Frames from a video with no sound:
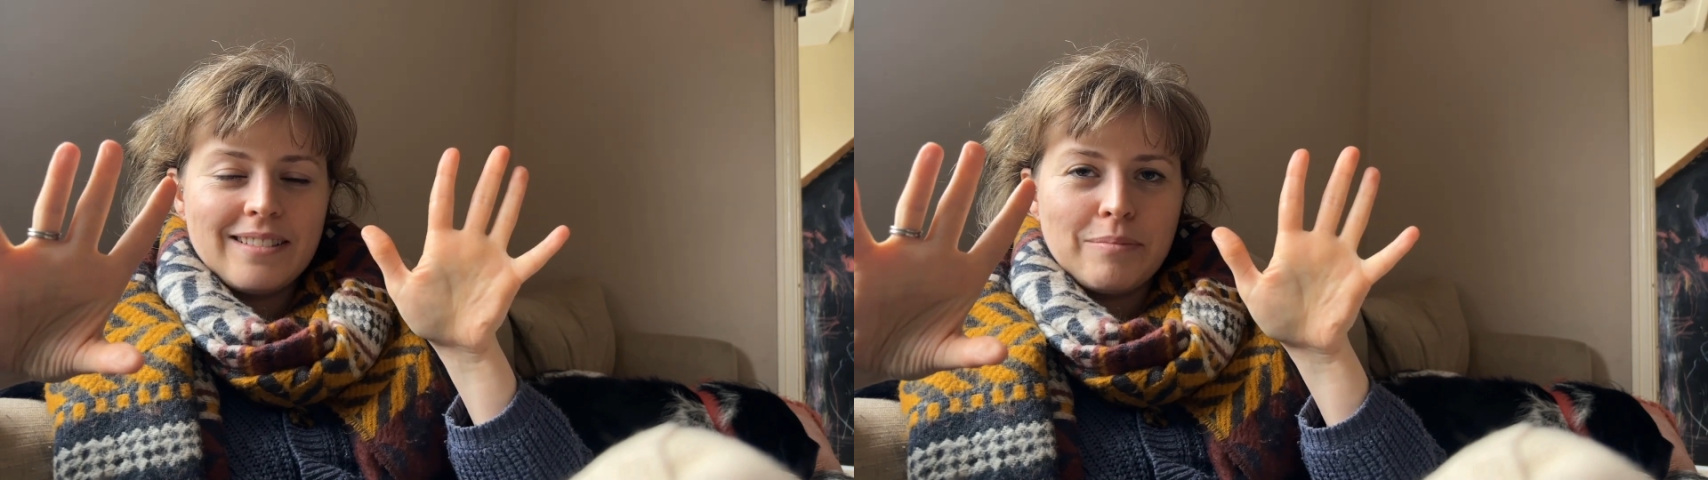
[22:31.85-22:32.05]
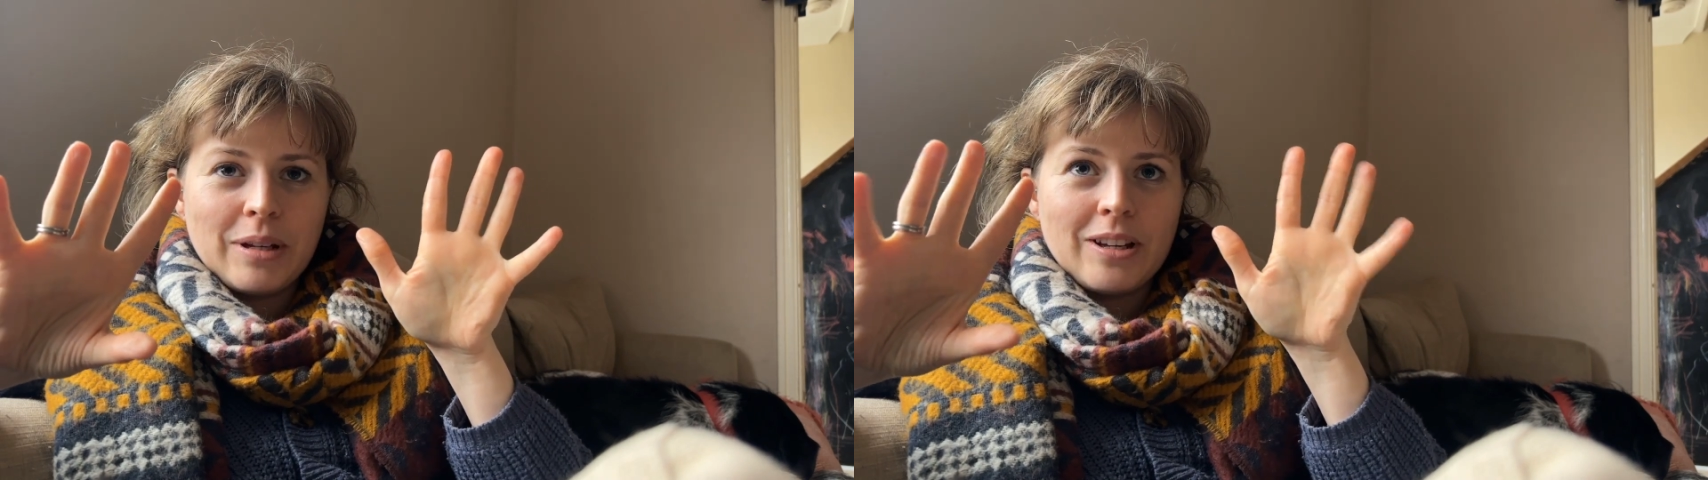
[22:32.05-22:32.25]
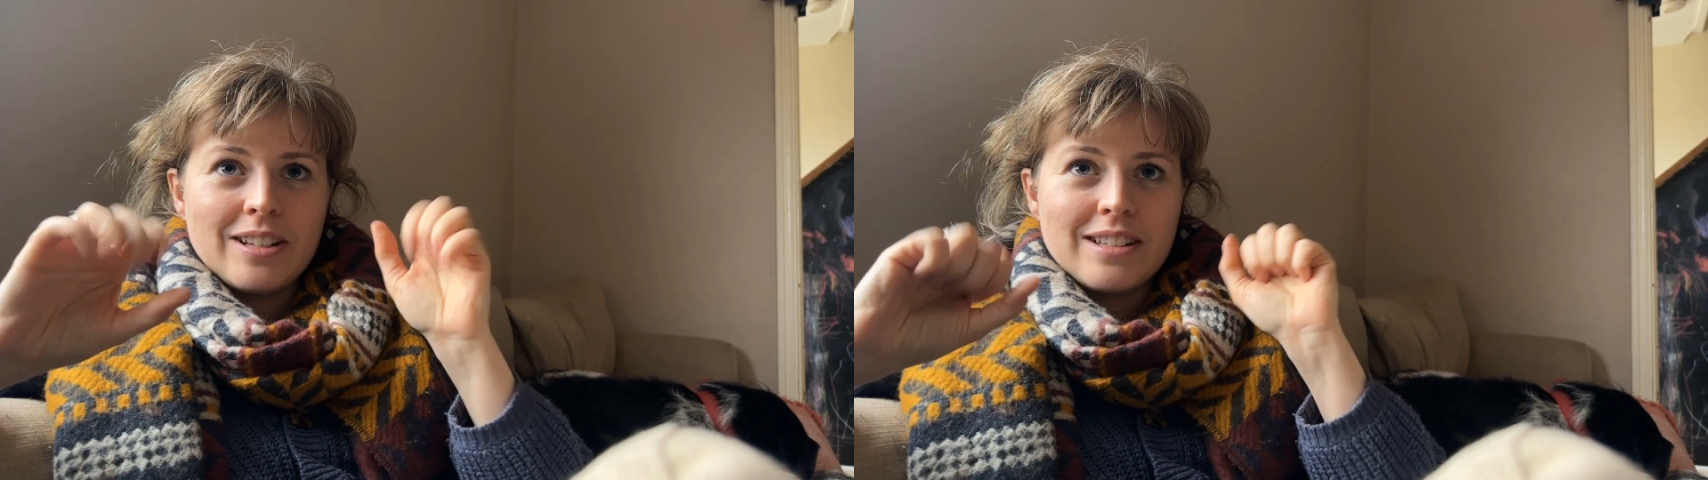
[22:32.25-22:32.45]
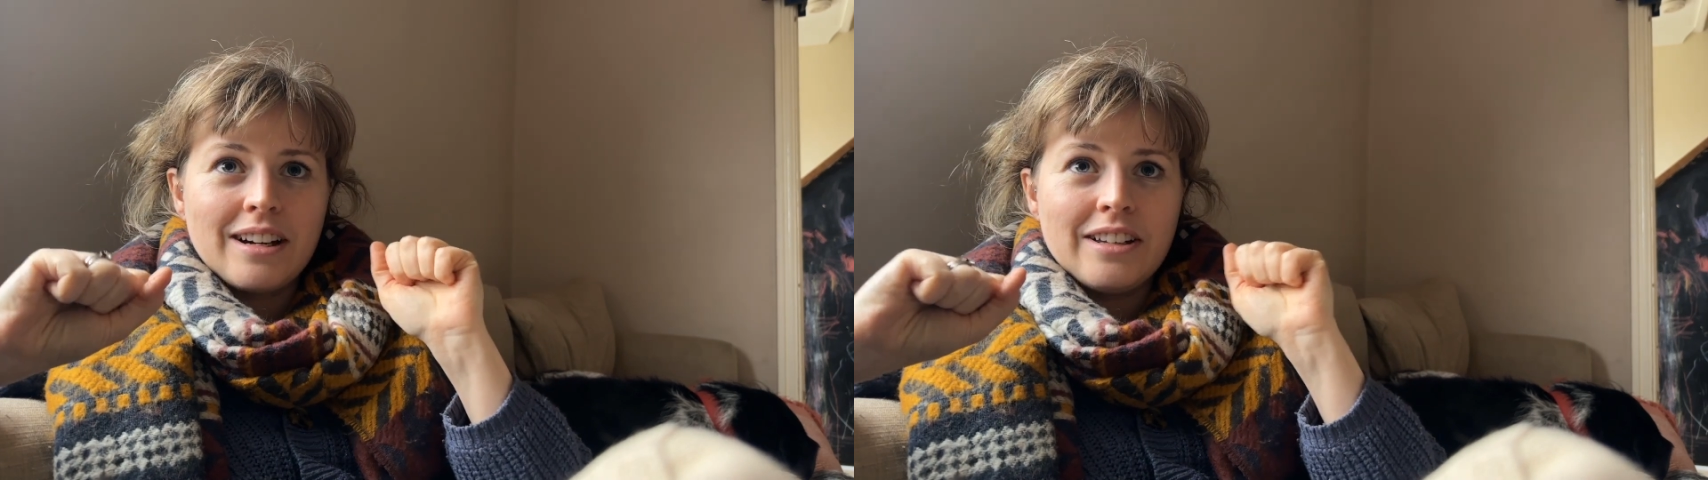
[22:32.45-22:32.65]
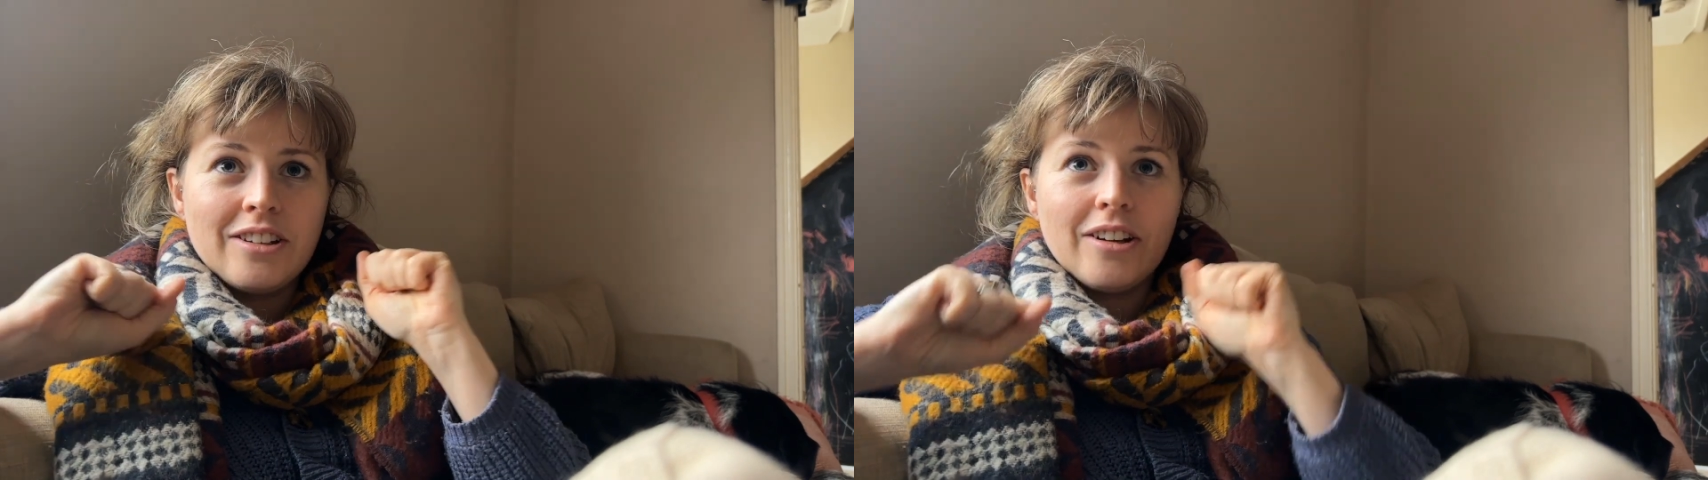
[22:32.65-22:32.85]
because
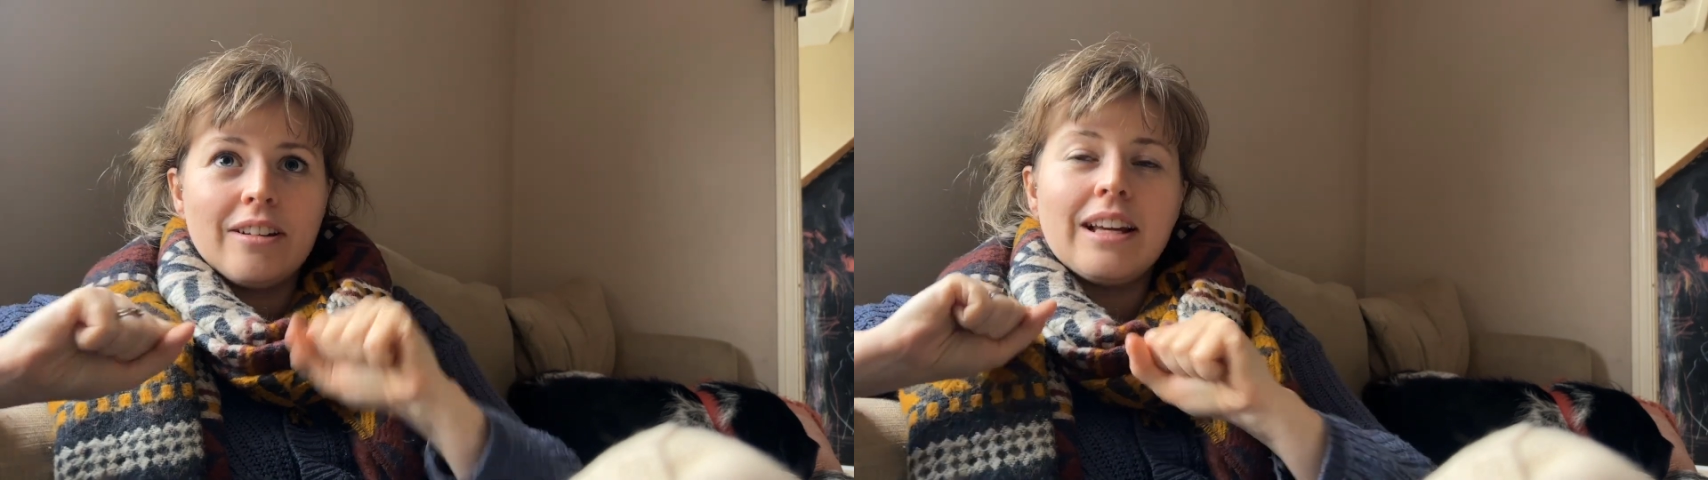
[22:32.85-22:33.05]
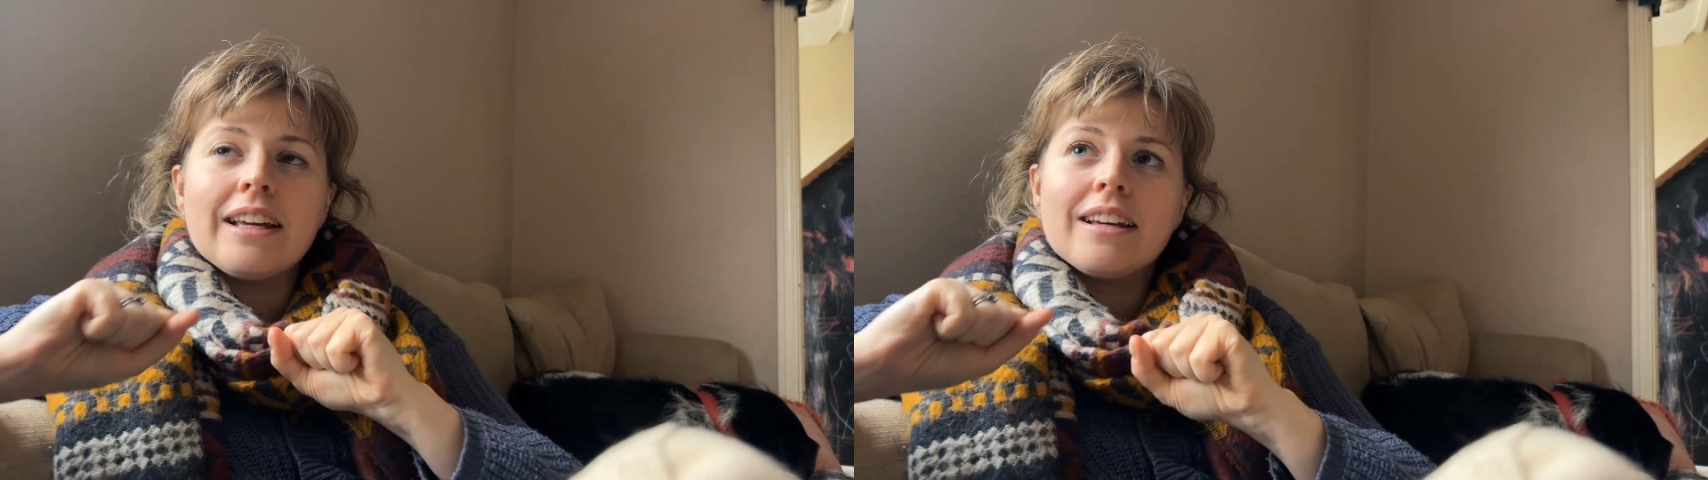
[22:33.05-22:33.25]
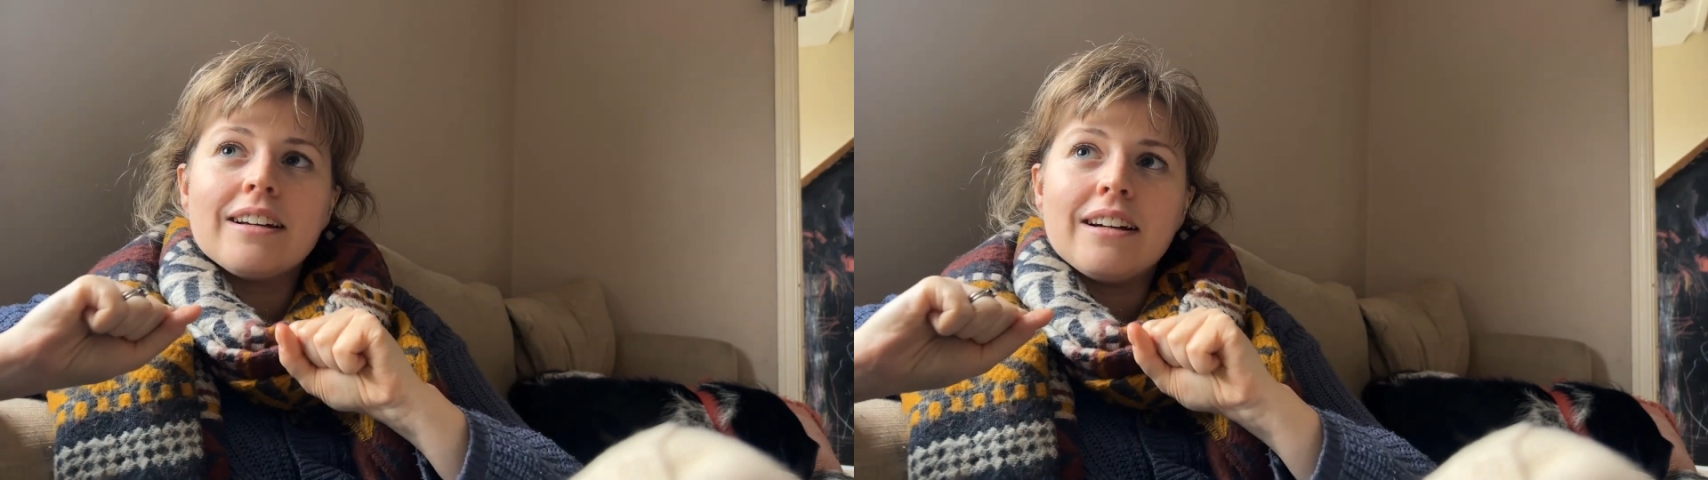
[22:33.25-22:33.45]
I know, like,